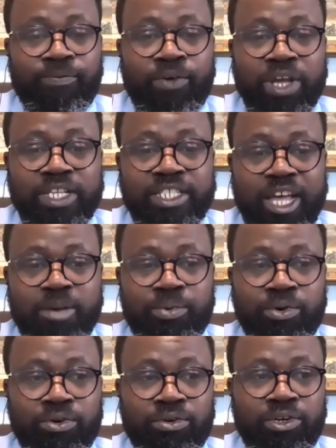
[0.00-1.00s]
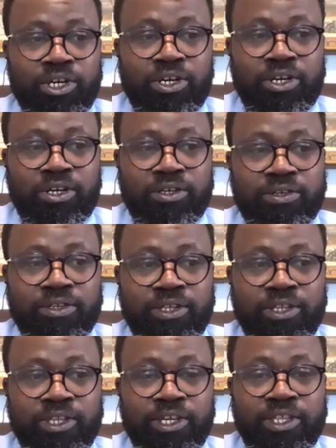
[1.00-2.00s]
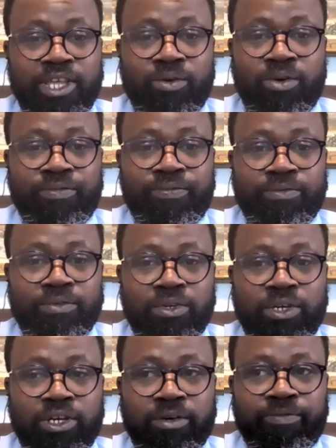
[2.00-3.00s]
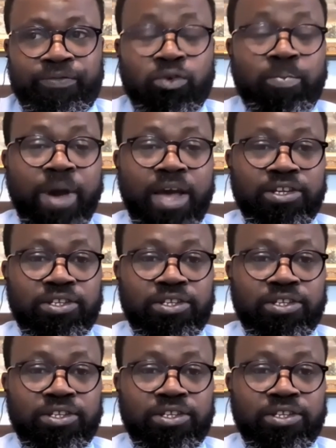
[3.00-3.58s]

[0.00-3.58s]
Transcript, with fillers: take for example, there were a few